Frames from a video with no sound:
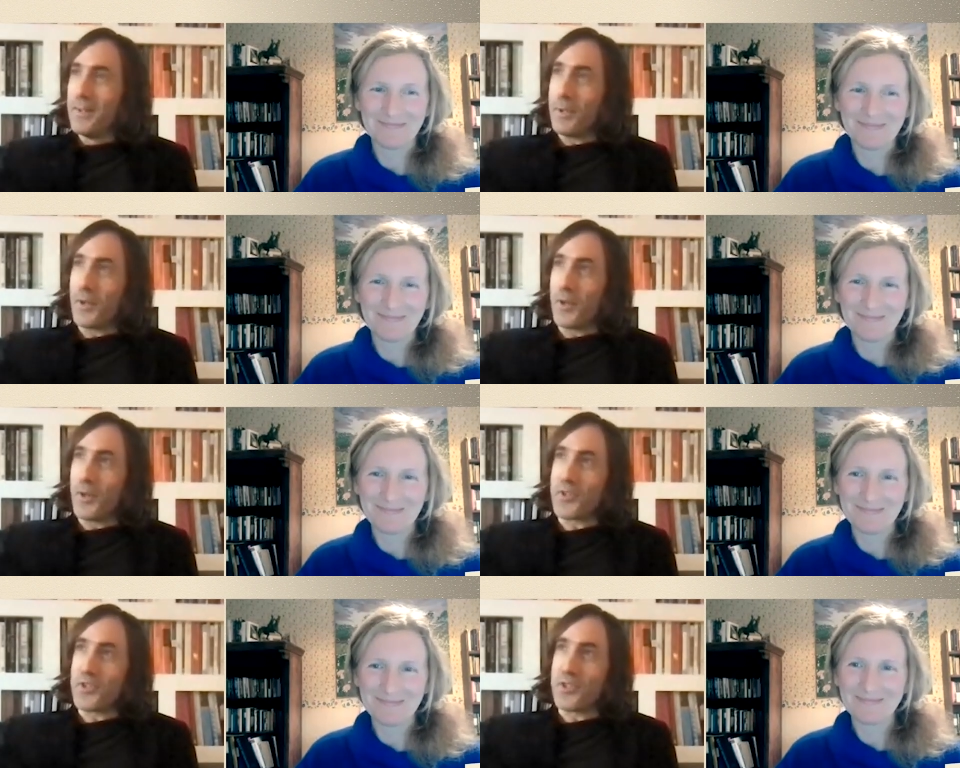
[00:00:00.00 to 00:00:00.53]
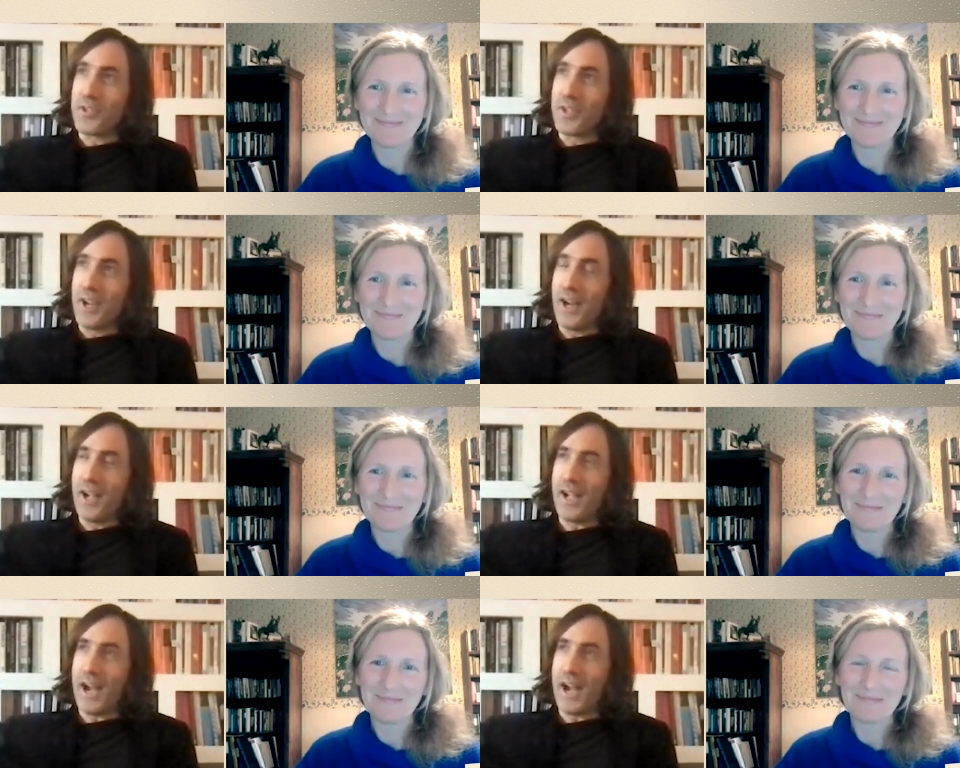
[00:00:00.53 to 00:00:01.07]
Speaker 1: because
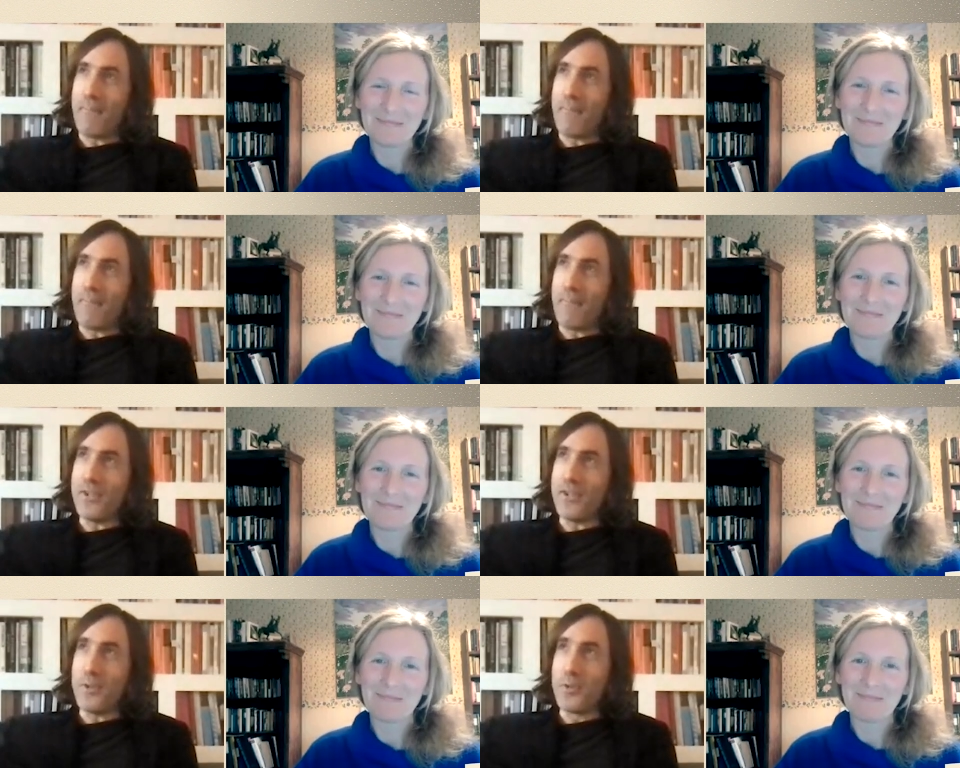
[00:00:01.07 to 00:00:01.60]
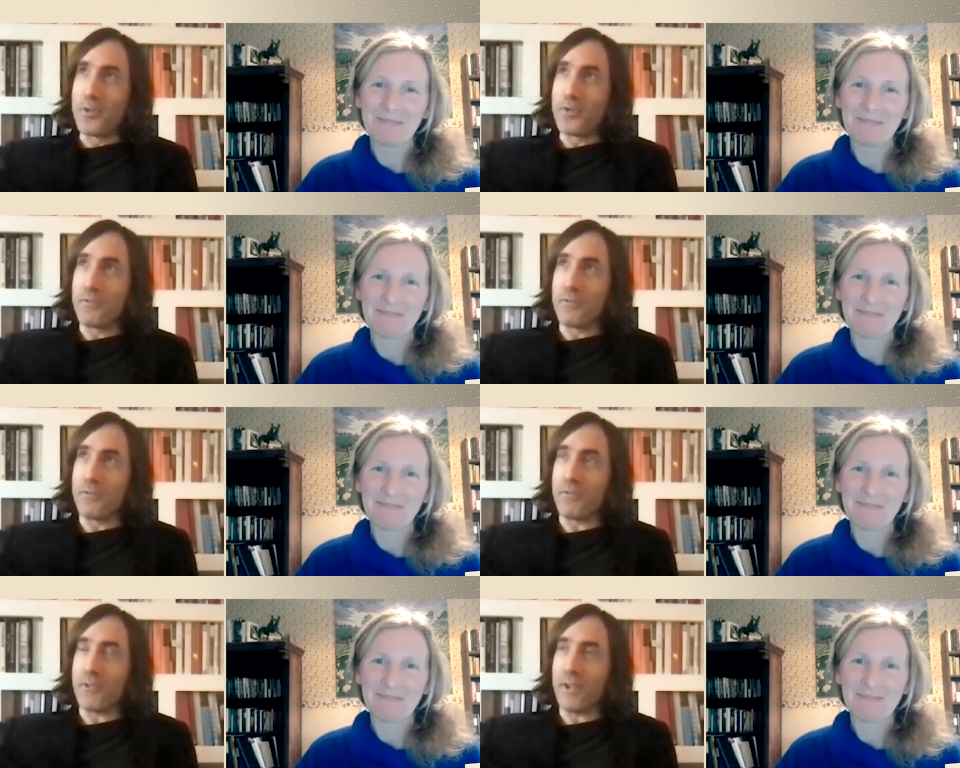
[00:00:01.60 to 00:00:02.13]
i made use
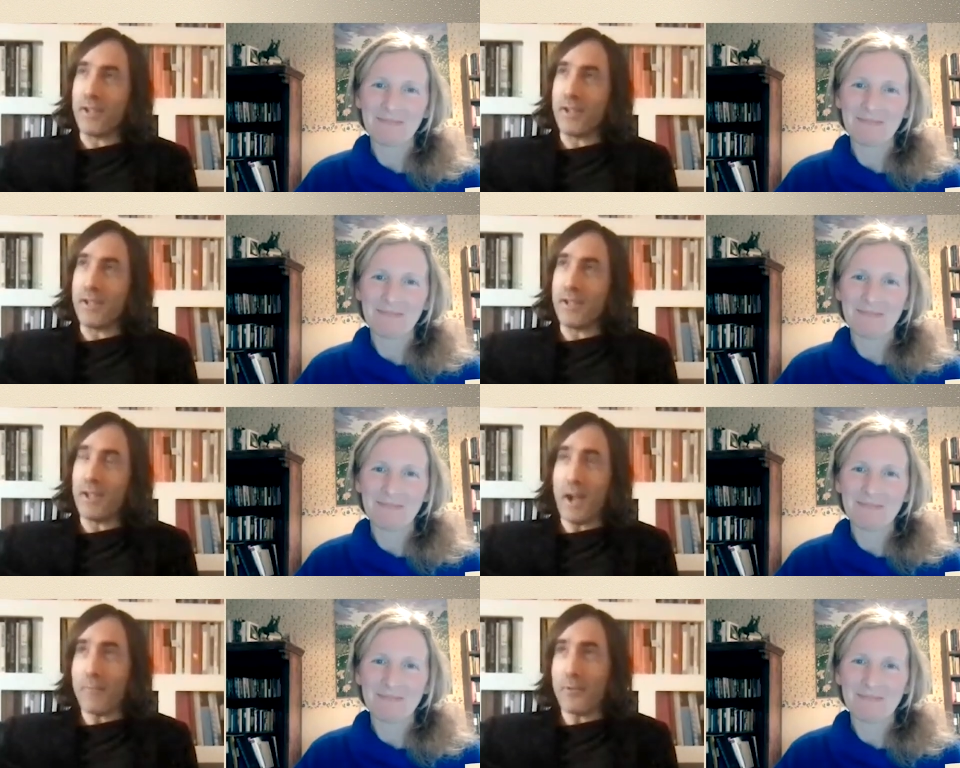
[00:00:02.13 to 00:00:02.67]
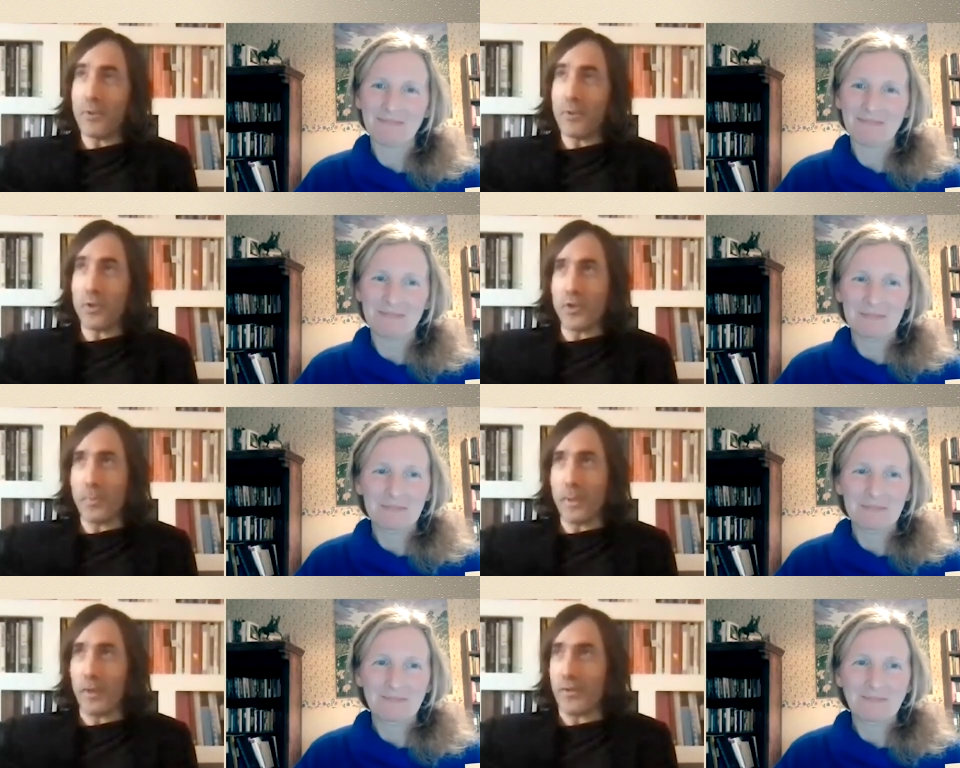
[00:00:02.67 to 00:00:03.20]
of i'm sure
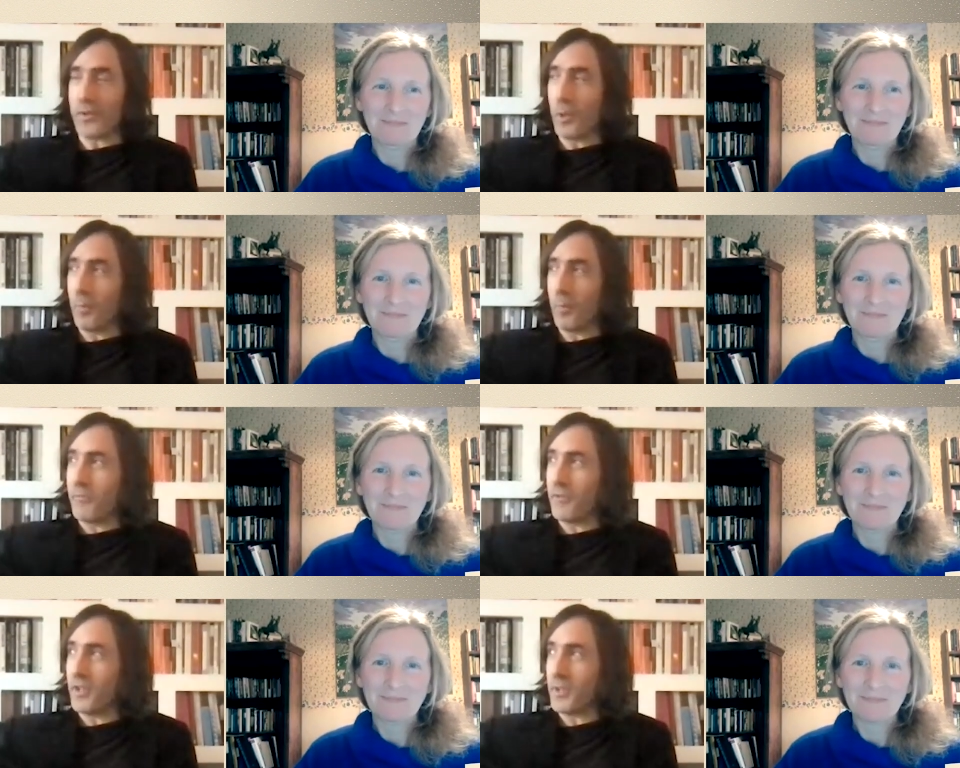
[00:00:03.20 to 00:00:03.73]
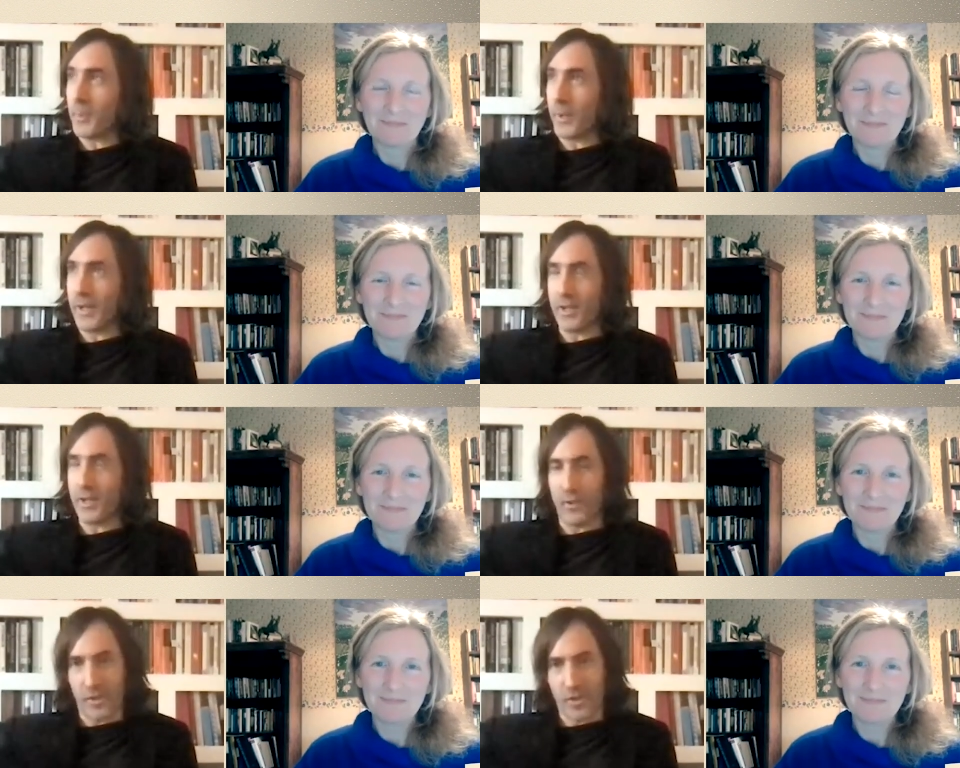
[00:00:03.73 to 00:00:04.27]
there's a better term for this but i
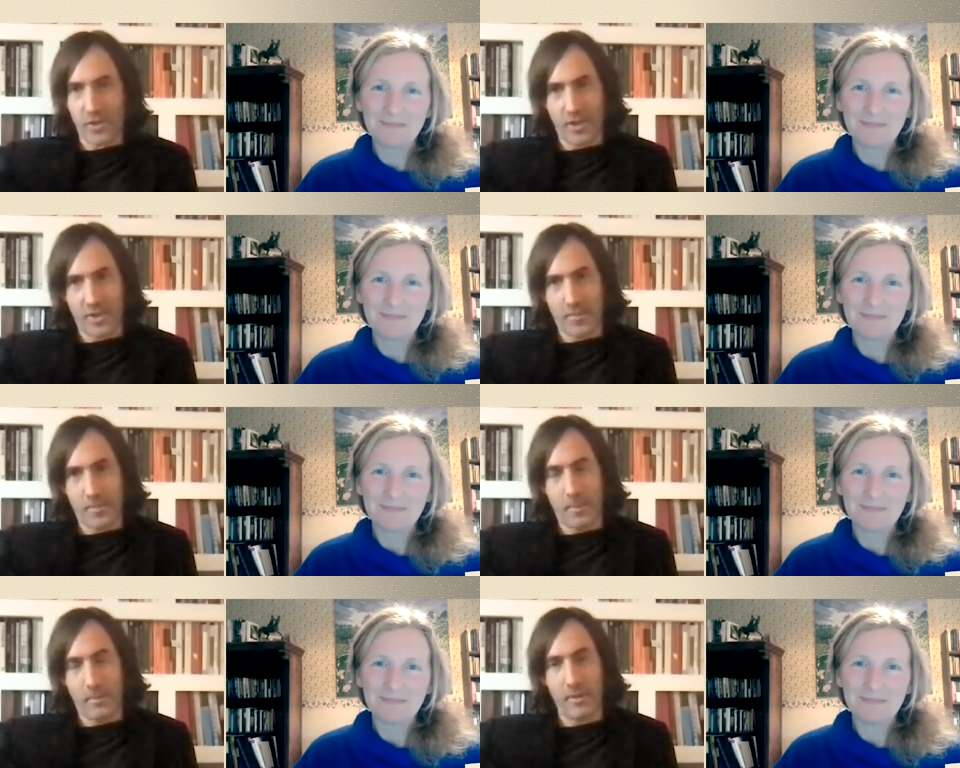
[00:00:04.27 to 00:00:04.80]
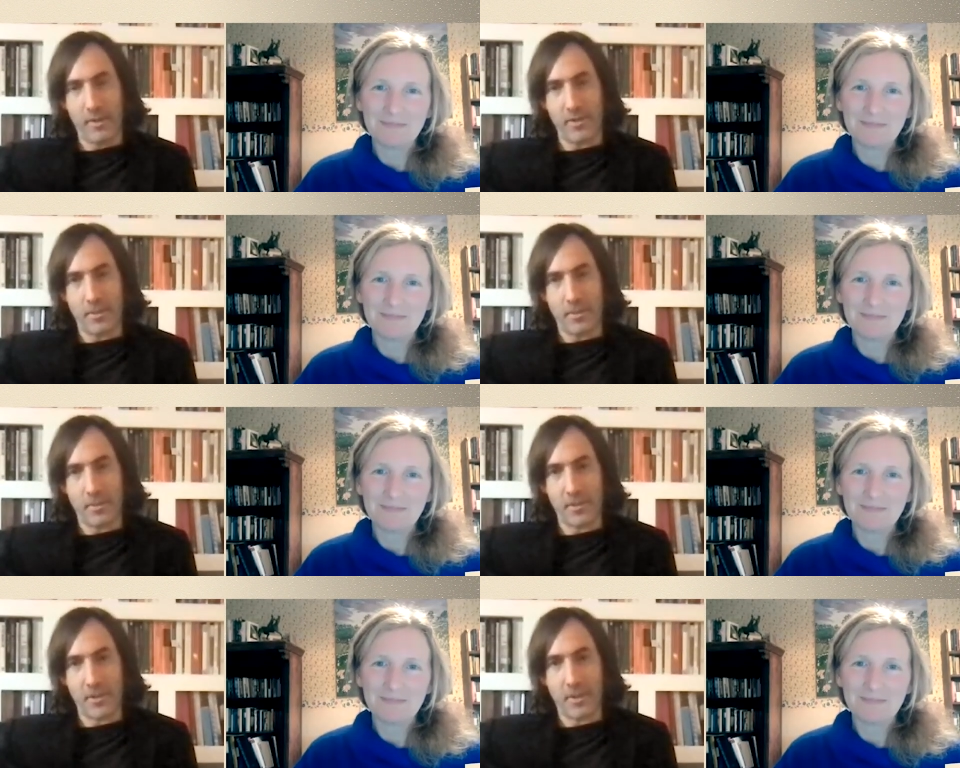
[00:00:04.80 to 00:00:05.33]
call it shakespearean
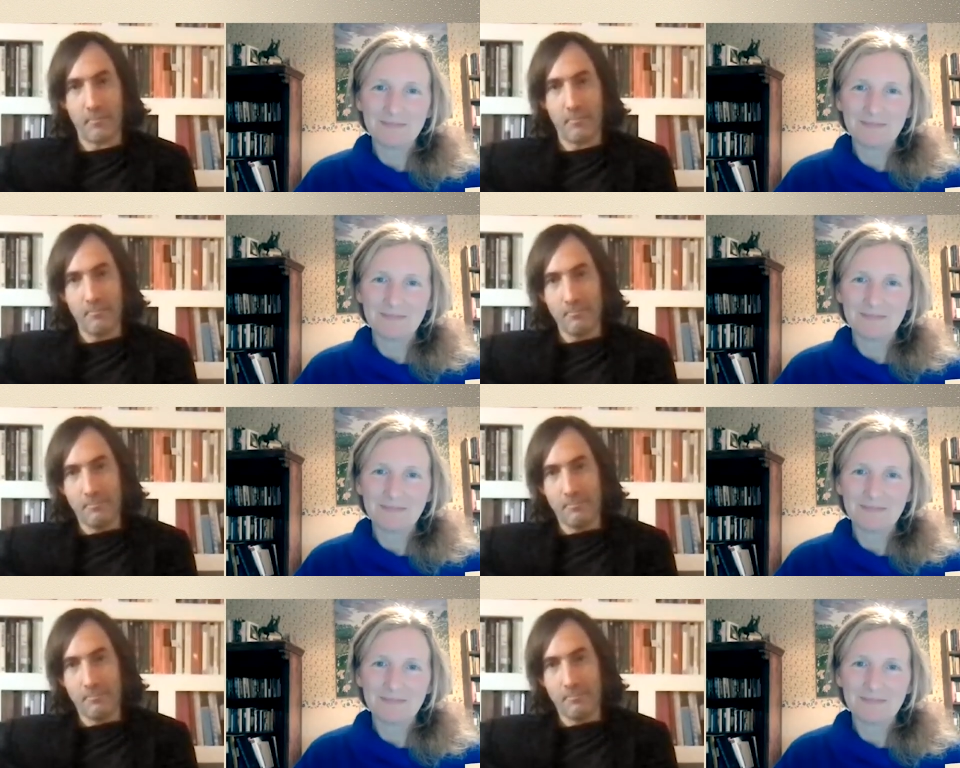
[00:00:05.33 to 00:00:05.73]
double time